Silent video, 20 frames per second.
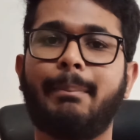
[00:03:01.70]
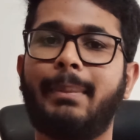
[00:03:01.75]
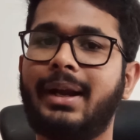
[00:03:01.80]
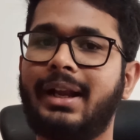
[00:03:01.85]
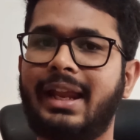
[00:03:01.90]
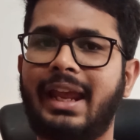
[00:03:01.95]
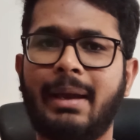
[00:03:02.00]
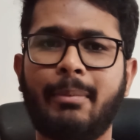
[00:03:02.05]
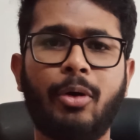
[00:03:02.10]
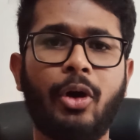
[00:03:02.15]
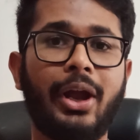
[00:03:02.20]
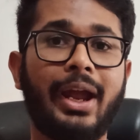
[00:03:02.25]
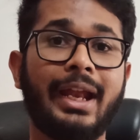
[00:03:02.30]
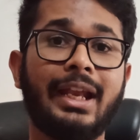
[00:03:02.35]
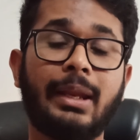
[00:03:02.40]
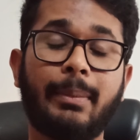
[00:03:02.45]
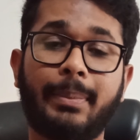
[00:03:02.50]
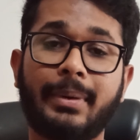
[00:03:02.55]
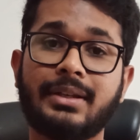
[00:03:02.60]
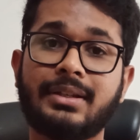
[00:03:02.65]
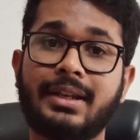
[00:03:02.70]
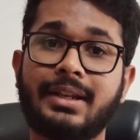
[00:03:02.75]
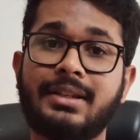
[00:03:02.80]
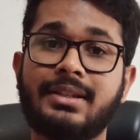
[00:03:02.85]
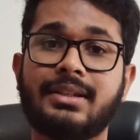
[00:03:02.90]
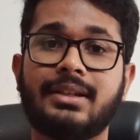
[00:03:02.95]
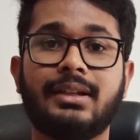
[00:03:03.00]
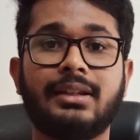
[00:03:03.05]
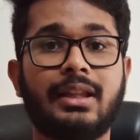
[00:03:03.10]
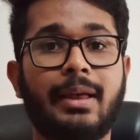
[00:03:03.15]
But above
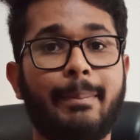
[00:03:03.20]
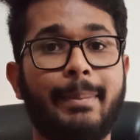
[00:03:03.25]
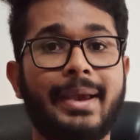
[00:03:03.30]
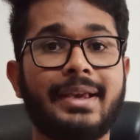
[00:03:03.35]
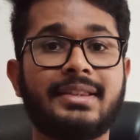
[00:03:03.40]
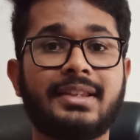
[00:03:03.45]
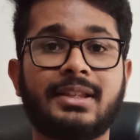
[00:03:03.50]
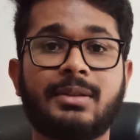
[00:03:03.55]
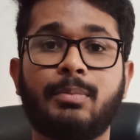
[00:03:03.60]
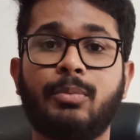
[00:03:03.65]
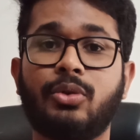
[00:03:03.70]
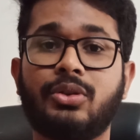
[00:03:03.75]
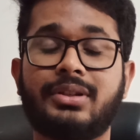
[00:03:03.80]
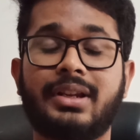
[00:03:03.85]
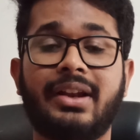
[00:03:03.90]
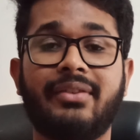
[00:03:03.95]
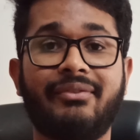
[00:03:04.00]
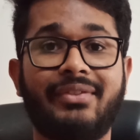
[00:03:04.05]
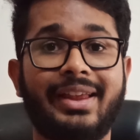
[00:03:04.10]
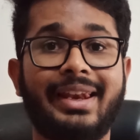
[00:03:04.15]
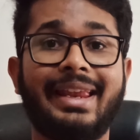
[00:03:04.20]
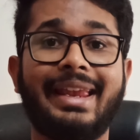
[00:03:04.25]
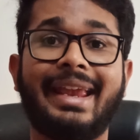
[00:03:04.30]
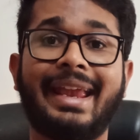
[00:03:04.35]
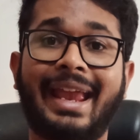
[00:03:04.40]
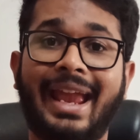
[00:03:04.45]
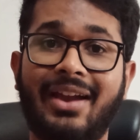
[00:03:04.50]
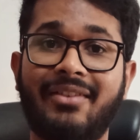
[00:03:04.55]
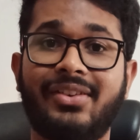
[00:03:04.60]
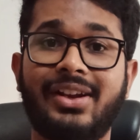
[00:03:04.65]
80%, the bass is boosted
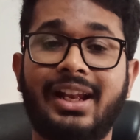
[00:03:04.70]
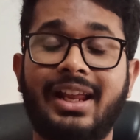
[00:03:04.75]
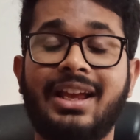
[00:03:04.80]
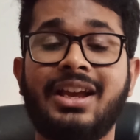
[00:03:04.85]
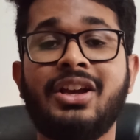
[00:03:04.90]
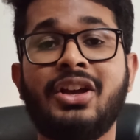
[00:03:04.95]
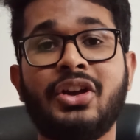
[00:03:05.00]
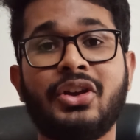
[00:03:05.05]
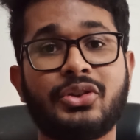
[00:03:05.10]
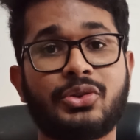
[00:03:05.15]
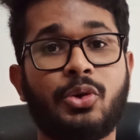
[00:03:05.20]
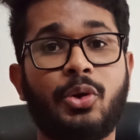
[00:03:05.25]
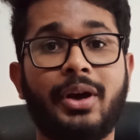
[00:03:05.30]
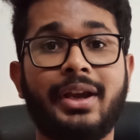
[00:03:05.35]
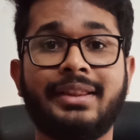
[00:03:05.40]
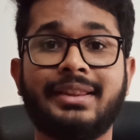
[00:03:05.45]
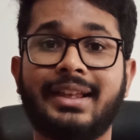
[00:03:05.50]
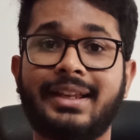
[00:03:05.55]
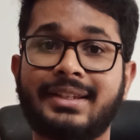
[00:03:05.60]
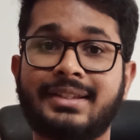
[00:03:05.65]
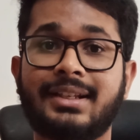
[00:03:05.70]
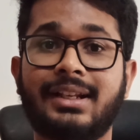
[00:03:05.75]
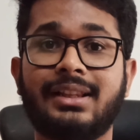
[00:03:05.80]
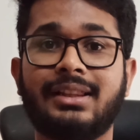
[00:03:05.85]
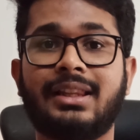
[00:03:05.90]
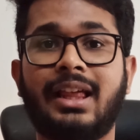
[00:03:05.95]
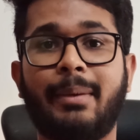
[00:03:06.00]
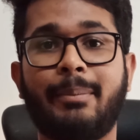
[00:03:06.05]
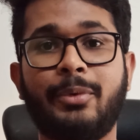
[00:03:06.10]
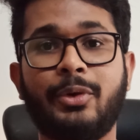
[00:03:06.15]
very heavily. So in the
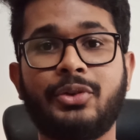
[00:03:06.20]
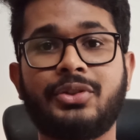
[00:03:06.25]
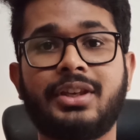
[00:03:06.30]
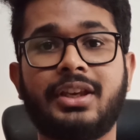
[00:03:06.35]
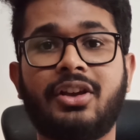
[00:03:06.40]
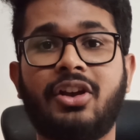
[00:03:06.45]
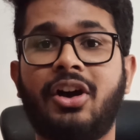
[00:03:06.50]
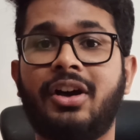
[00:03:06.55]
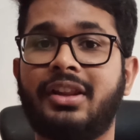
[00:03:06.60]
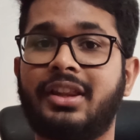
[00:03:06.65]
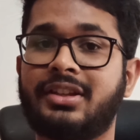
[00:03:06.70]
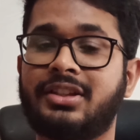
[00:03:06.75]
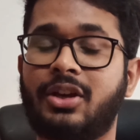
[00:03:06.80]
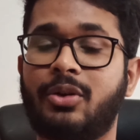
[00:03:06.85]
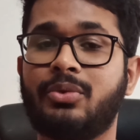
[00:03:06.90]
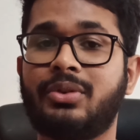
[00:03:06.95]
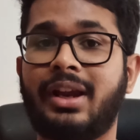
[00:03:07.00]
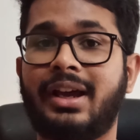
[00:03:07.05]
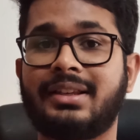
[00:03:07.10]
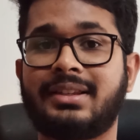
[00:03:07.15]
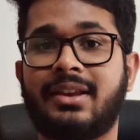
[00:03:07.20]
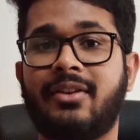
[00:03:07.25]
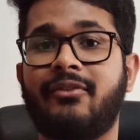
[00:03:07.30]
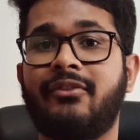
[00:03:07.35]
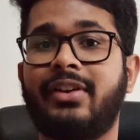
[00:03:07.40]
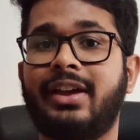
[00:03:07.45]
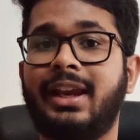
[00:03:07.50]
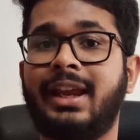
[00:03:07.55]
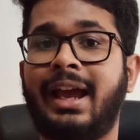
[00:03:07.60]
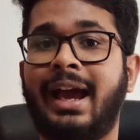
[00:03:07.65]
result, the music or the sound has a
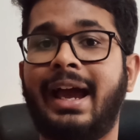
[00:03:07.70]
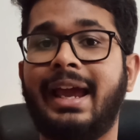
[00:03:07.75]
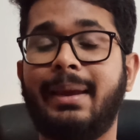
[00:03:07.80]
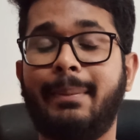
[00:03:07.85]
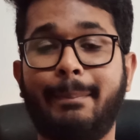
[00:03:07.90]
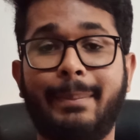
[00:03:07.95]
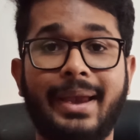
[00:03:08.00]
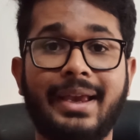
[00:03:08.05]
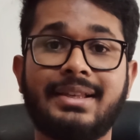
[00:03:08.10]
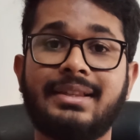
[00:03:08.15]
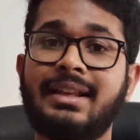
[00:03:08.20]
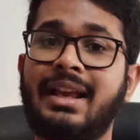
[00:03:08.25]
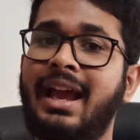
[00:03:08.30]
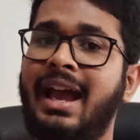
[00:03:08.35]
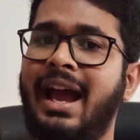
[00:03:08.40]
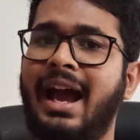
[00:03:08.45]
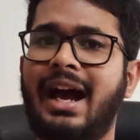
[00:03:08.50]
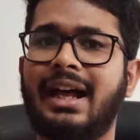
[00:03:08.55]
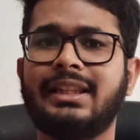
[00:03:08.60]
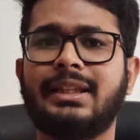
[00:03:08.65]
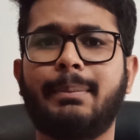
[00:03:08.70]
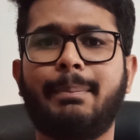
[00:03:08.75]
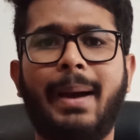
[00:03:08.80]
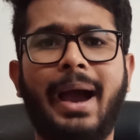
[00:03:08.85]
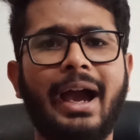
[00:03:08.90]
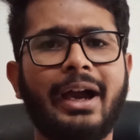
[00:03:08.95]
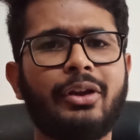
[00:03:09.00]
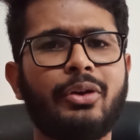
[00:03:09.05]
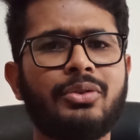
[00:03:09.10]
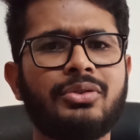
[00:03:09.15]
very high bass, and the
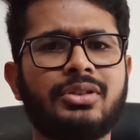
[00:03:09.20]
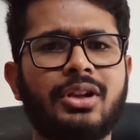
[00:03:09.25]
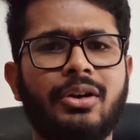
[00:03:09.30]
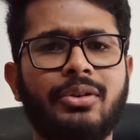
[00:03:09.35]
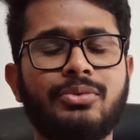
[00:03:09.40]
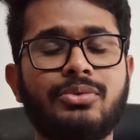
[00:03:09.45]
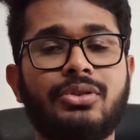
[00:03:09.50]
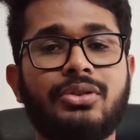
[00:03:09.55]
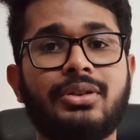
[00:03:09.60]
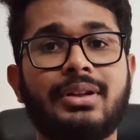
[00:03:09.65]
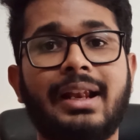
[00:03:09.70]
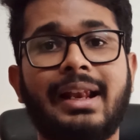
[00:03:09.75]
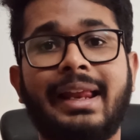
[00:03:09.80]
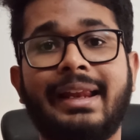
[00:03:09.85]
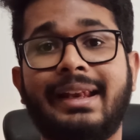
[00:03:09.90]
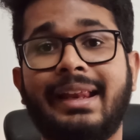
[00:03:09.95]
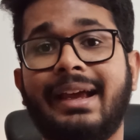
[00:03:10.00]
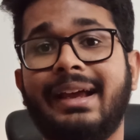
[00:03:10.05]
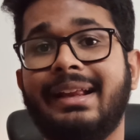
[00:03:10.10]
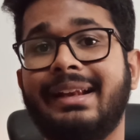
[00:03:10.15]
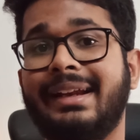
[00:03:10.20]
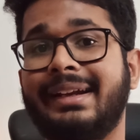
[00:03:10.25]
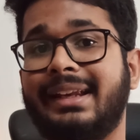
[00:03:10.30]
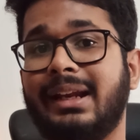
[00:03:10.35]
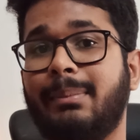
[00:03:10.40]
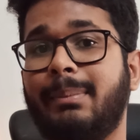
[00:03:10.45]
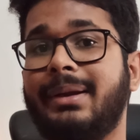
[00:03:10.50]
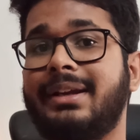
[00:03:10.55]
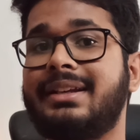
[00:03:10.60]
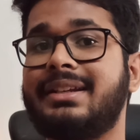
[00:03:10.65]
background sounds like a
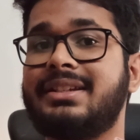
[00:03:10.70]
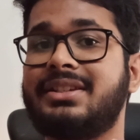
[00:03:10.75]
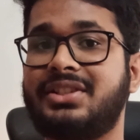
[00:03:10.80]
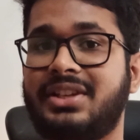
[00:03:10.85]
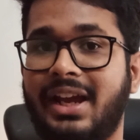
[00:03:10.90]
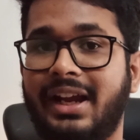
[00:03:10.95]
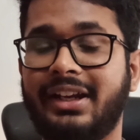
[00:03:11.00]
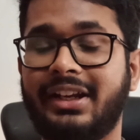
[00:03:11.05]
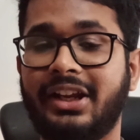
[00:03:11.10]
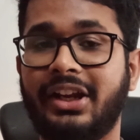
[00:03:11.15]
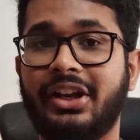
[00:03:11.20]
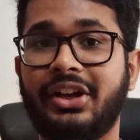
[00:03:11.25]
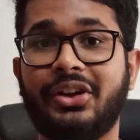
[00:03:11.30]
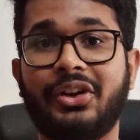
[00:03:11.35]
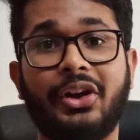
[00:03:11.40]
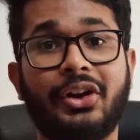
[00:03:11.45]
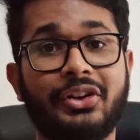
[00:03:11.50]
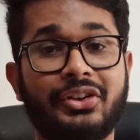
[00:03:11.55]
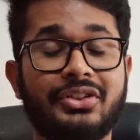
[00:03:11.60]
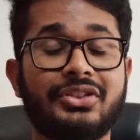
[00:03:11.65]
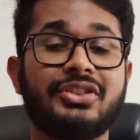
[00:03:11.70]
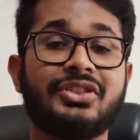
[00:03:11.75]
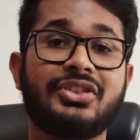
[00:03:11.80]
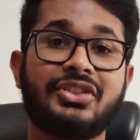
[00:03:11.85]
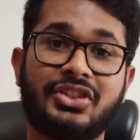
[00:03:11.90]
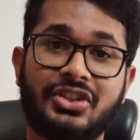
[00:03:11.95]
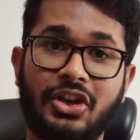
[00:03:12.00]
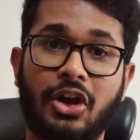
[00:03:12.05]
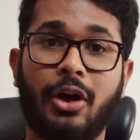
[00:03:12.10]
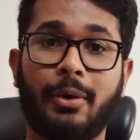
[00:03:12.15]
little bit shattered, not
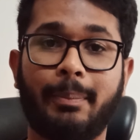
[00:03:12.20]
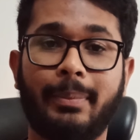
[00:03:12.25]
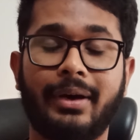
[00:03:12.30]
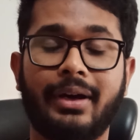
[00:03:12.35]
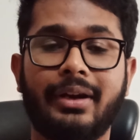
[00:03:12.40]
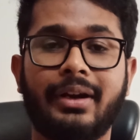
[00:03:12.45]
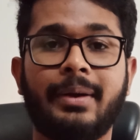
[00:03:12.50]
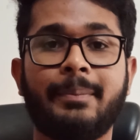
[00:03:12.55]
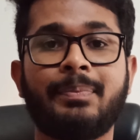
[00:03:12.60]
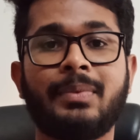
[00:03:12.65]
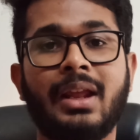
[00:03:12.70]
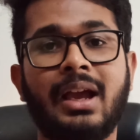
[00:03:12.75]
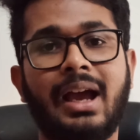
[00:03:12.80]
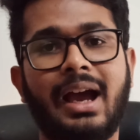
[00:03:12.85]
sharper.